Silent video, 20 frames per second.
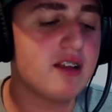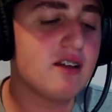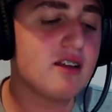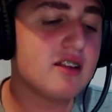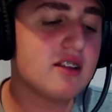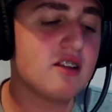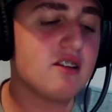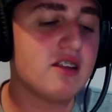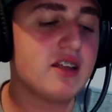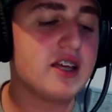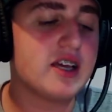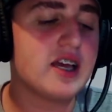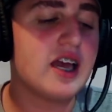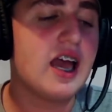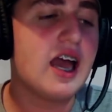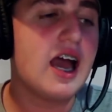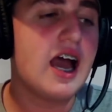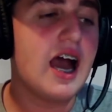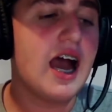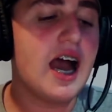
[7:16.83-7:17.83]
the league.
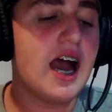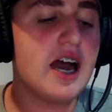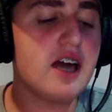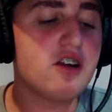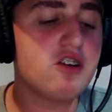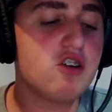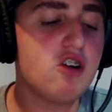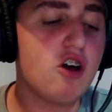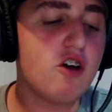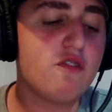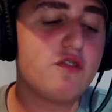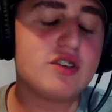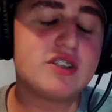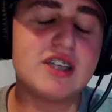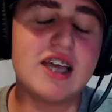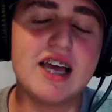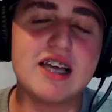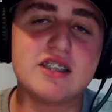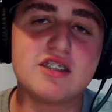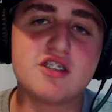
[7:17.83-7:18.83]
I don't know if it's
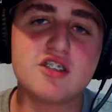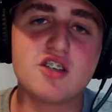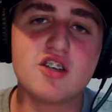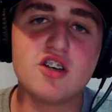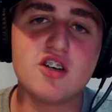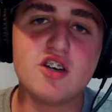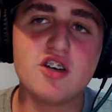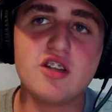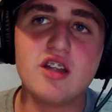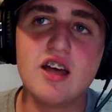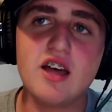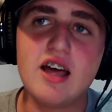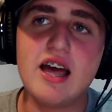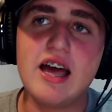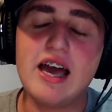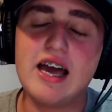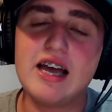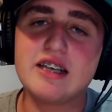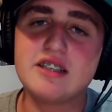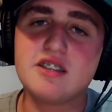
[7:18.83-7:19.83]
as good
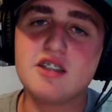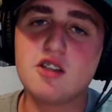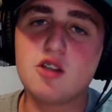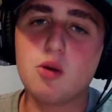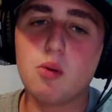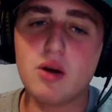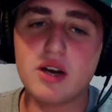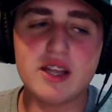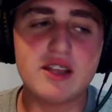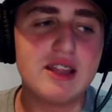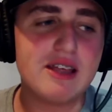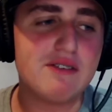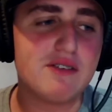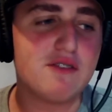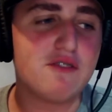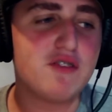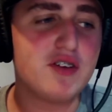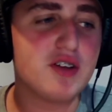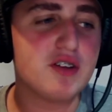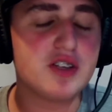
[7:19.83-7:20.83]
as the 2011
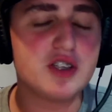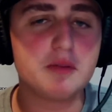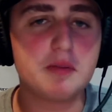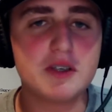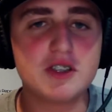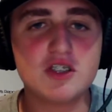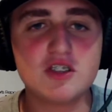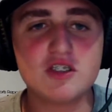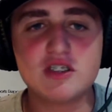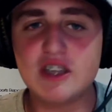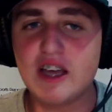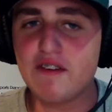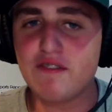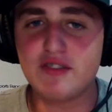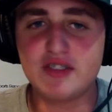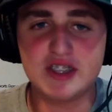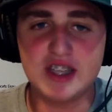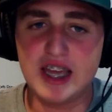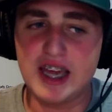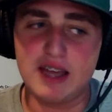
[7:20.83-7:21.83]
Phillies pitching staff,
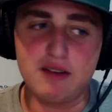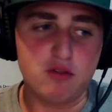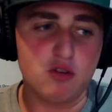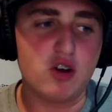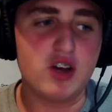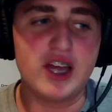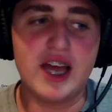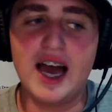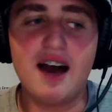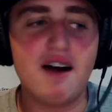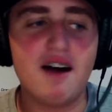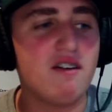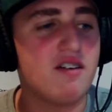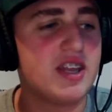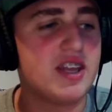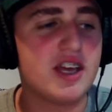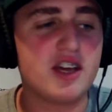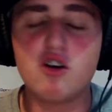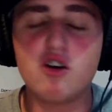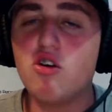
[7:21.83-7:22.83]
as they had Roy
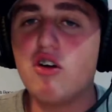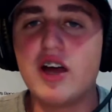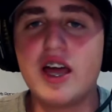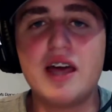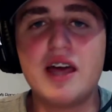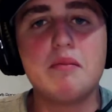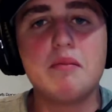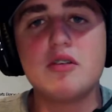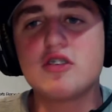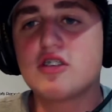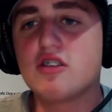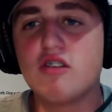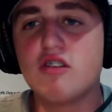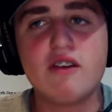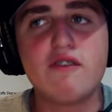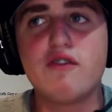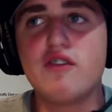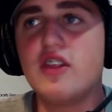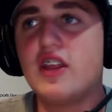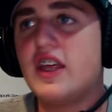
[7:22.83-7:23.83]
Halladay, Cole Hamels,
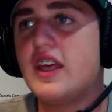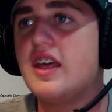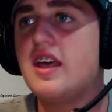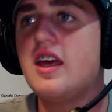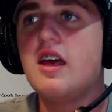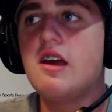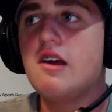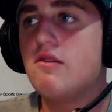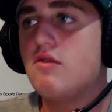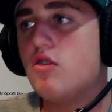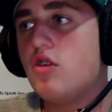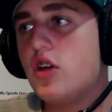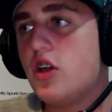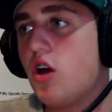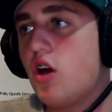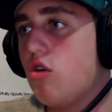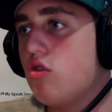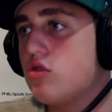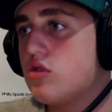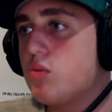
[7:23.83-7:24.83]
Cliff Lee, Roy
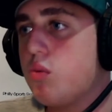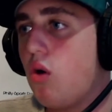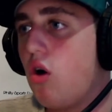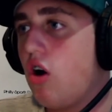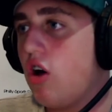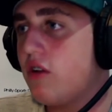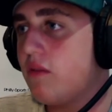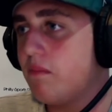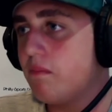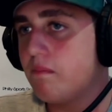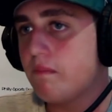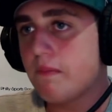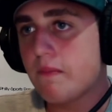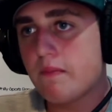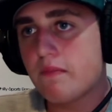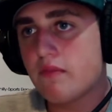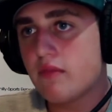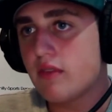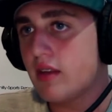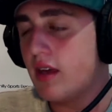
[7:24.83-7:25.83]
Oswalt.
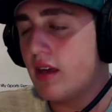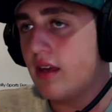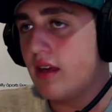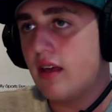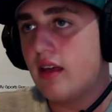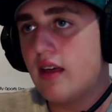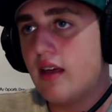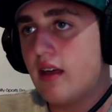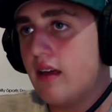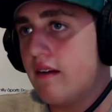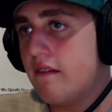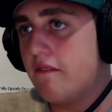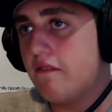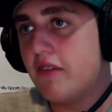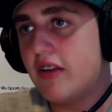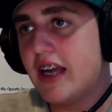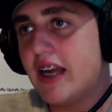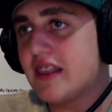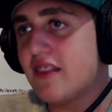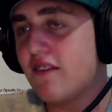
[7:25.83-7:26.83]

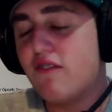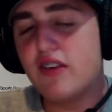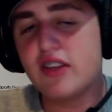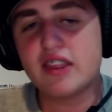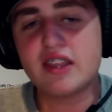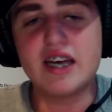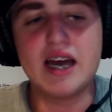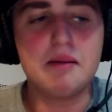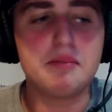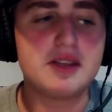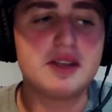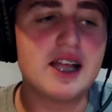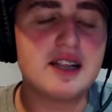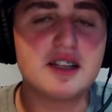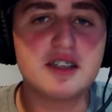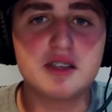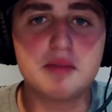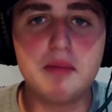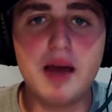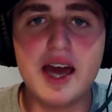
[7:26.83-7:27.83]
Forget the 5th guy, but that
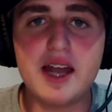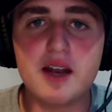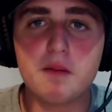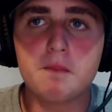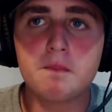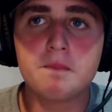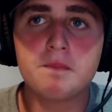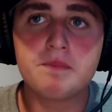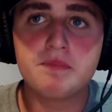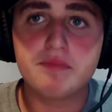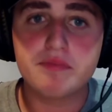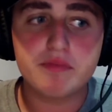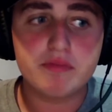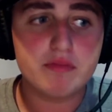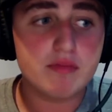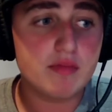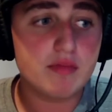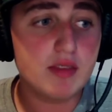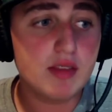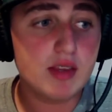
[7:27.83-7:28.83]
doesn't matter.
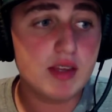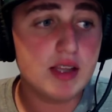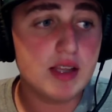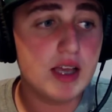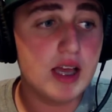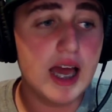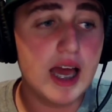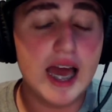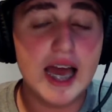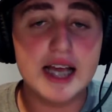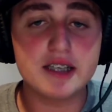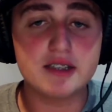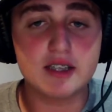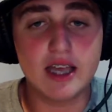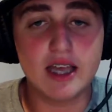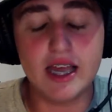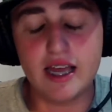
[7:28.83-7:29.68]
As,